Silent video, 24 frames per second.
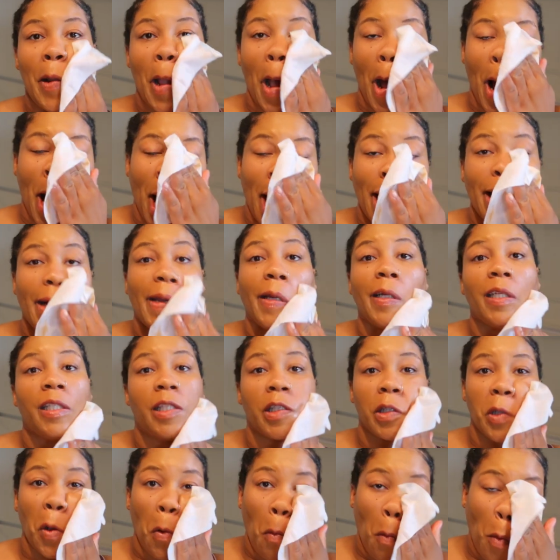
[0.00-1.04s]
Y'all, I know
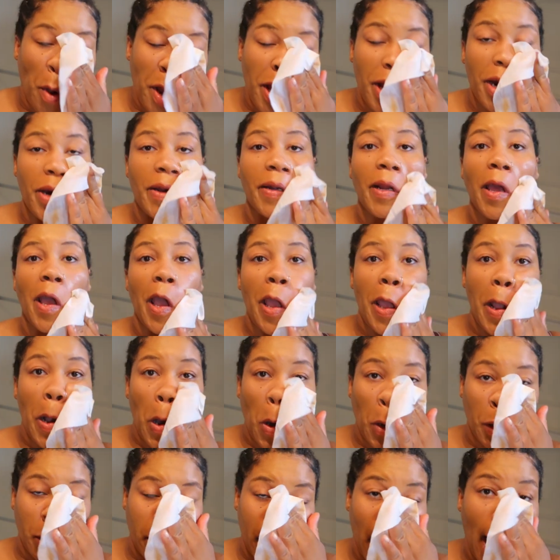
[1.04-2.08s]
this is a weird
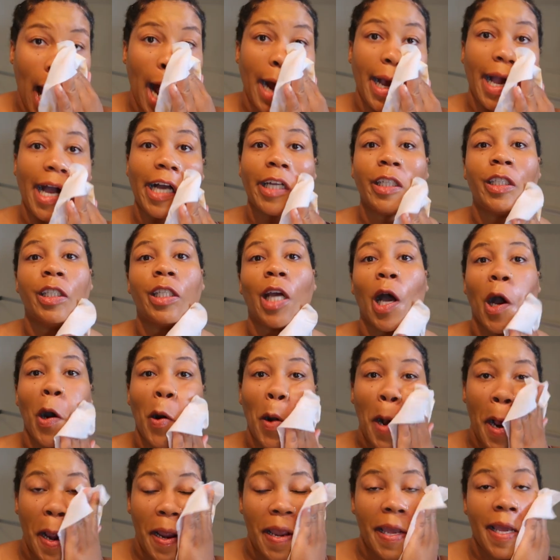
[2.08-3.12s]
angle that I got
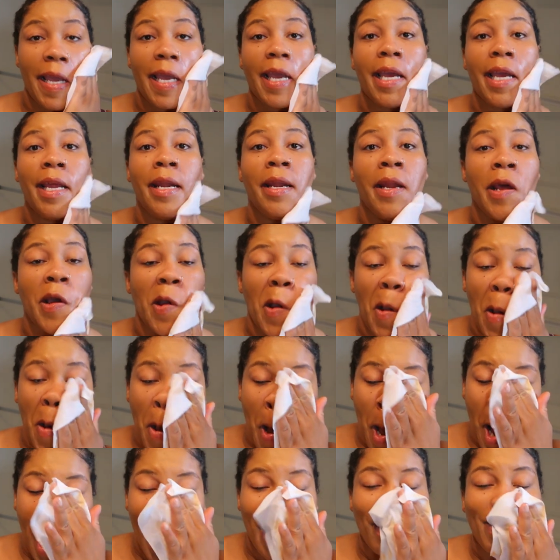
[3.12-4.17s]
y'all in.
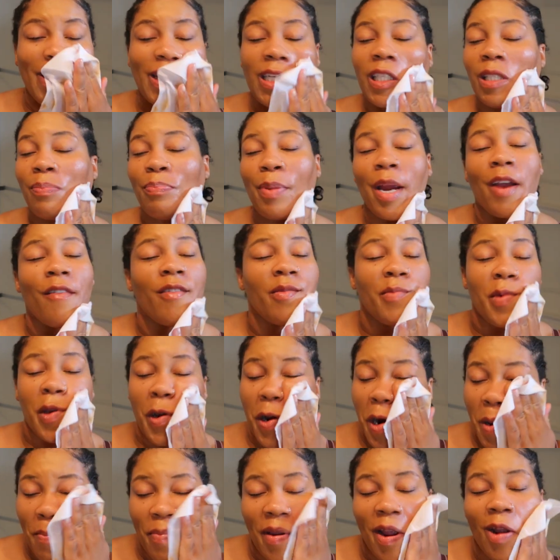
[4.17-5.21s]
But just bear with me,
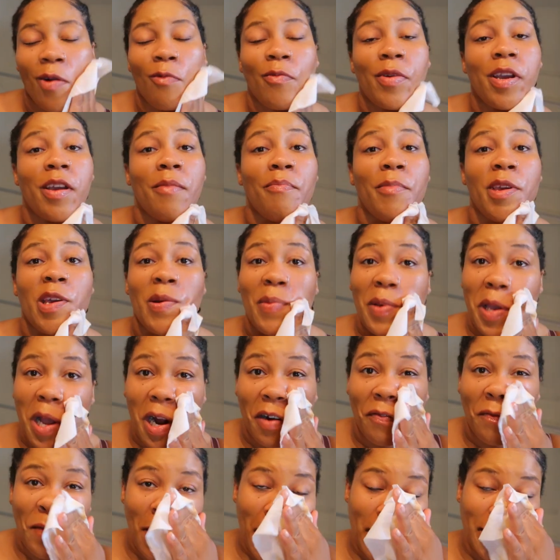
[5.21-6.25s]
girl, bear with me. We
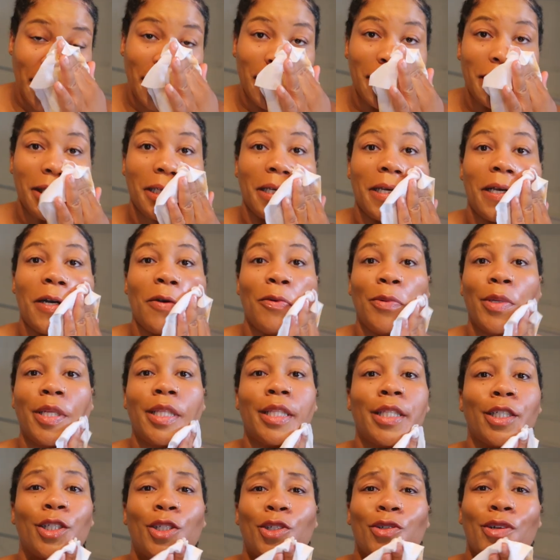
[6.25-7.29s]
are finally done
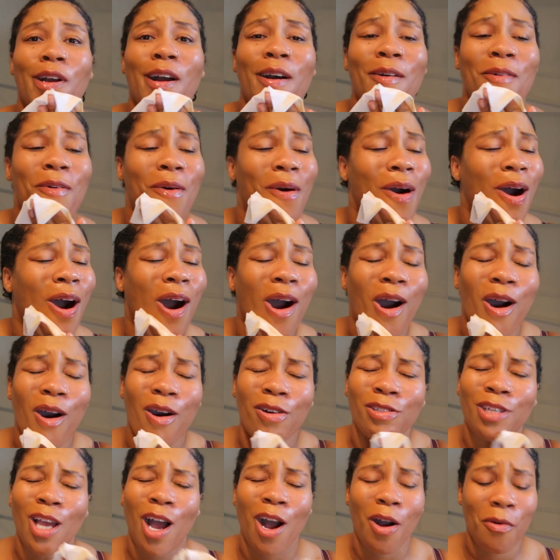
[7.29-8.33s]
with the try on
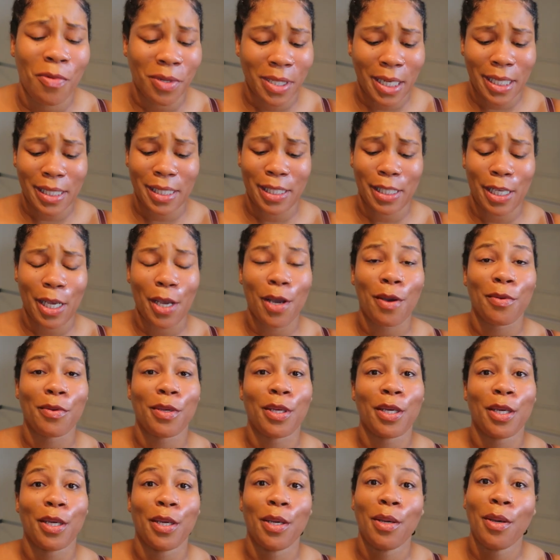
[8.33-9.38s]
haul. Y'all, when I tell
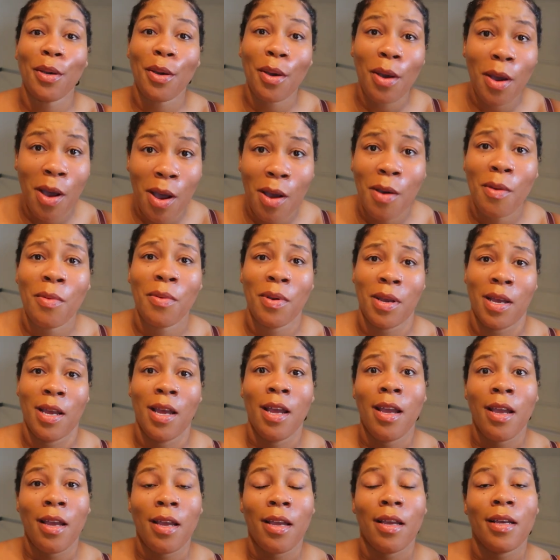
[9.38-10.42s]
you,
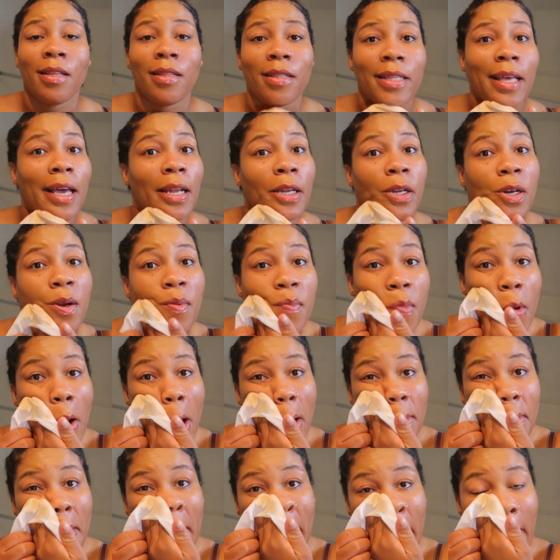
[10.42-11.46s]
that little boy
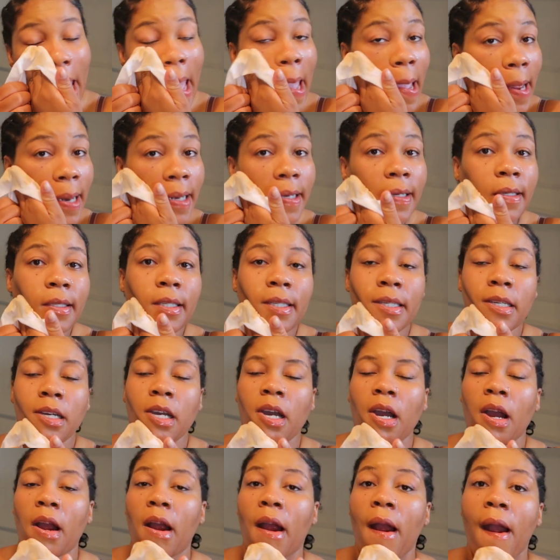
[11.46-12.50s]
of mine,
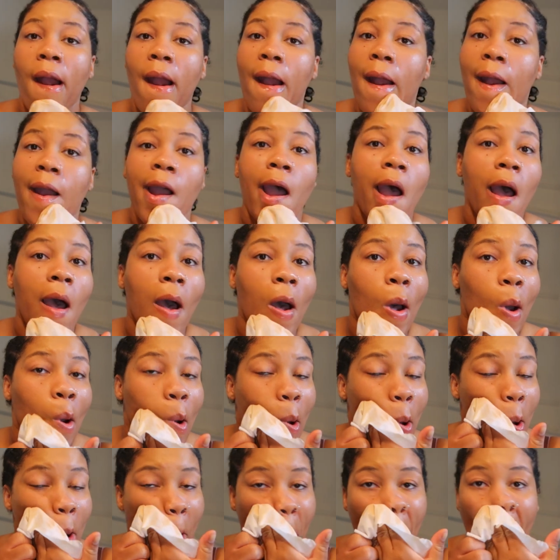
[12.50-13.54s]
girl,
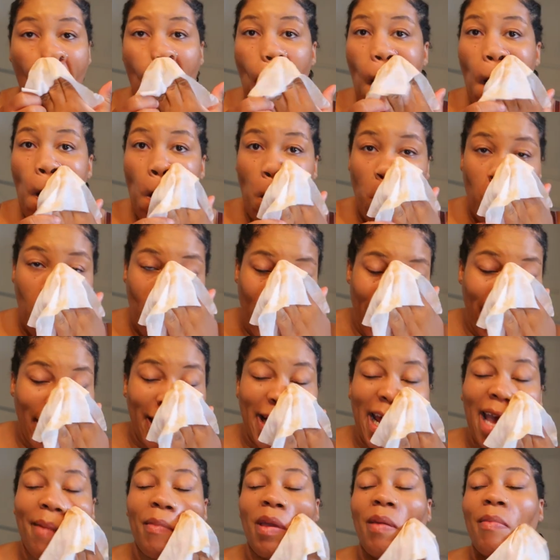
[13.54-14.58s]
wouldn't
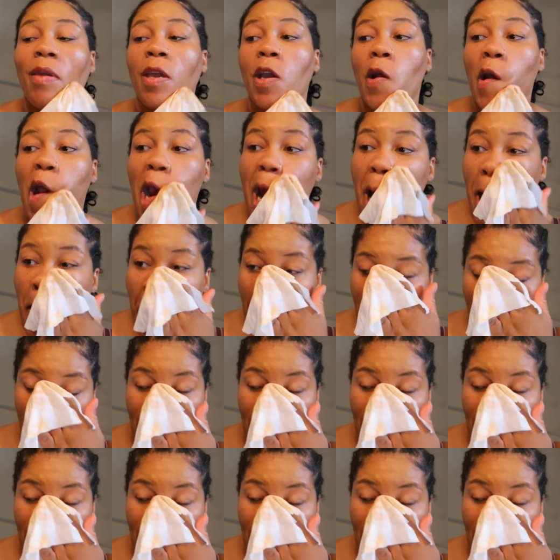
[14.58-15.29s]
let me be great.